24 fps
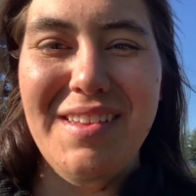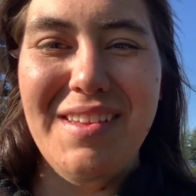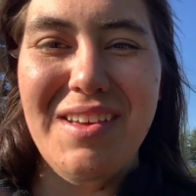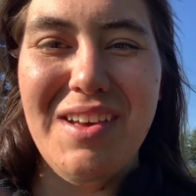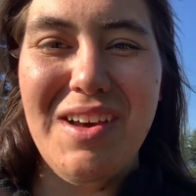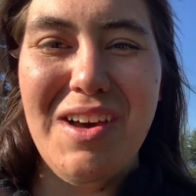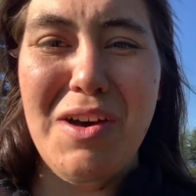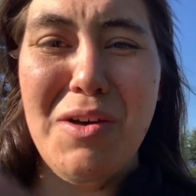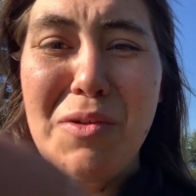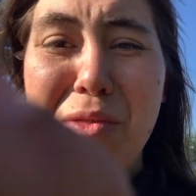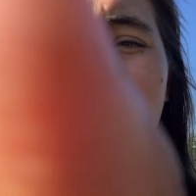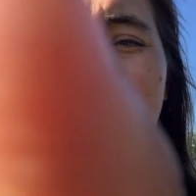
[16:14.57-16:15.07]

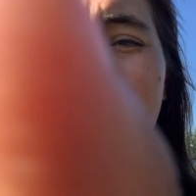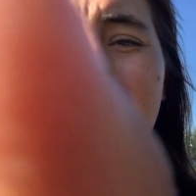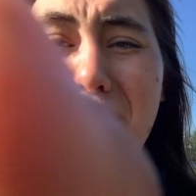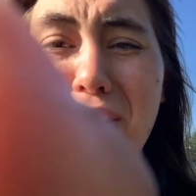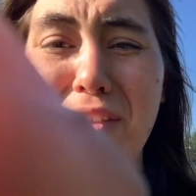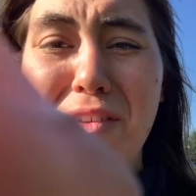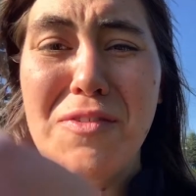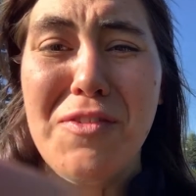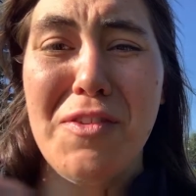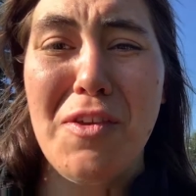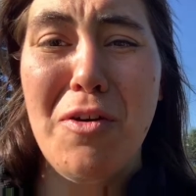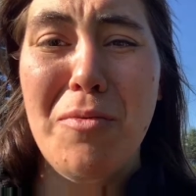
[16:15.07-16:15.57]
Oh, thank you
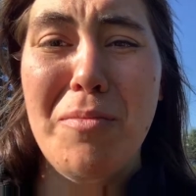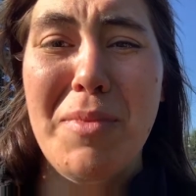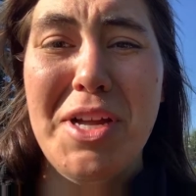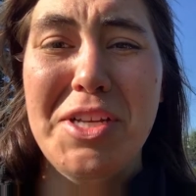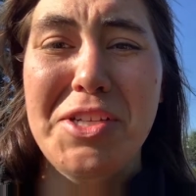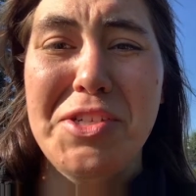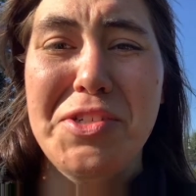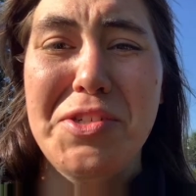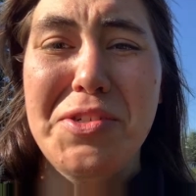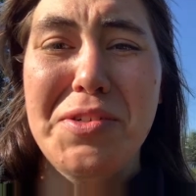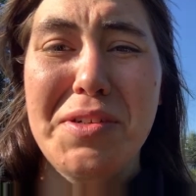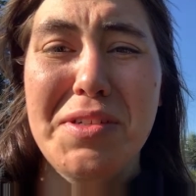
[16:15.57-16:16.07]
so
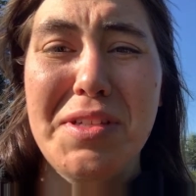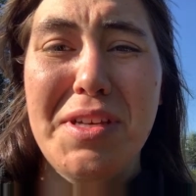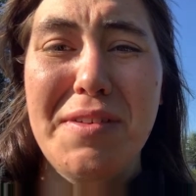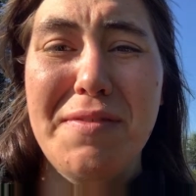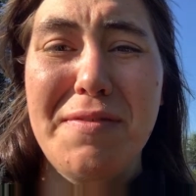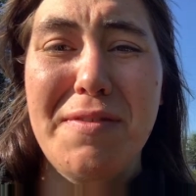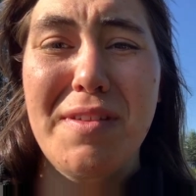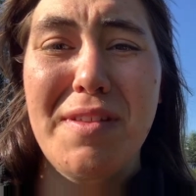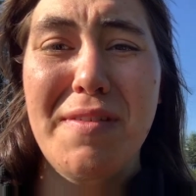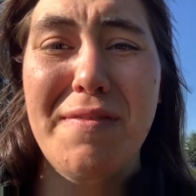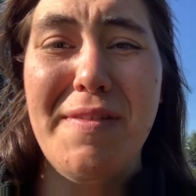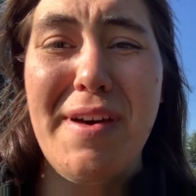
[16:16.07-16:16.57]
much, Julie,
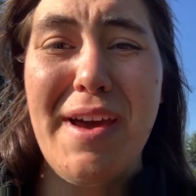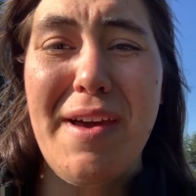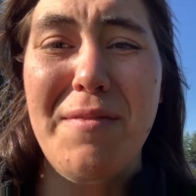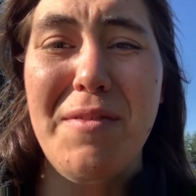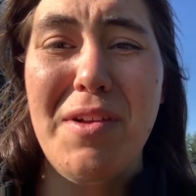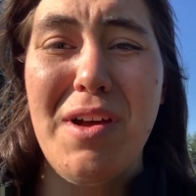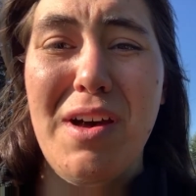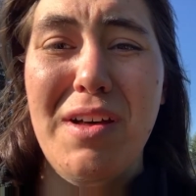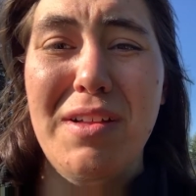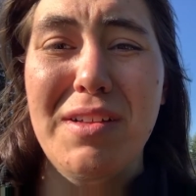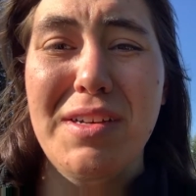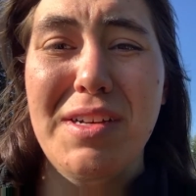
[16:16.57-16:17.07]
for the
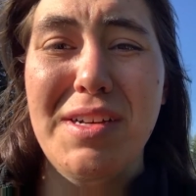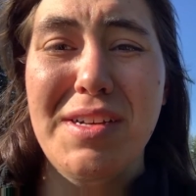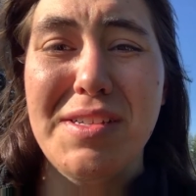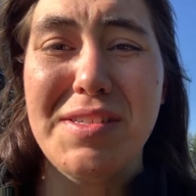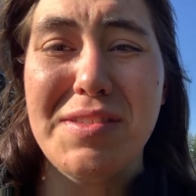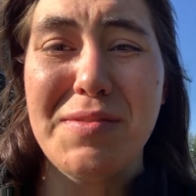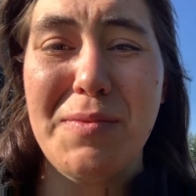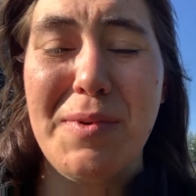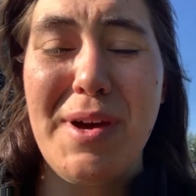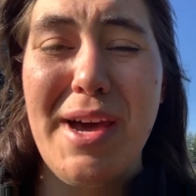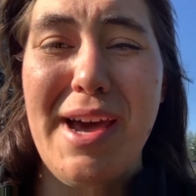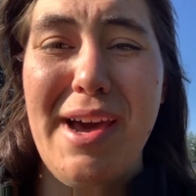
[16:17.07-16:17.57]
$5.
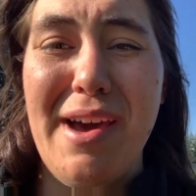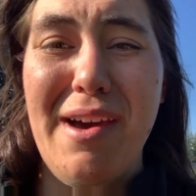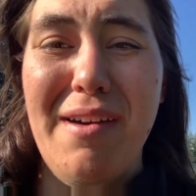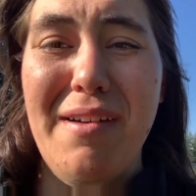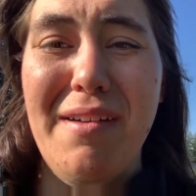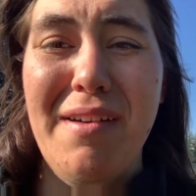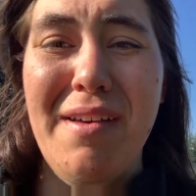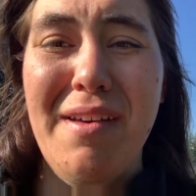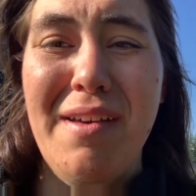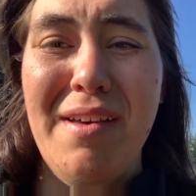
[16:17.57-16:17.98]
Wow.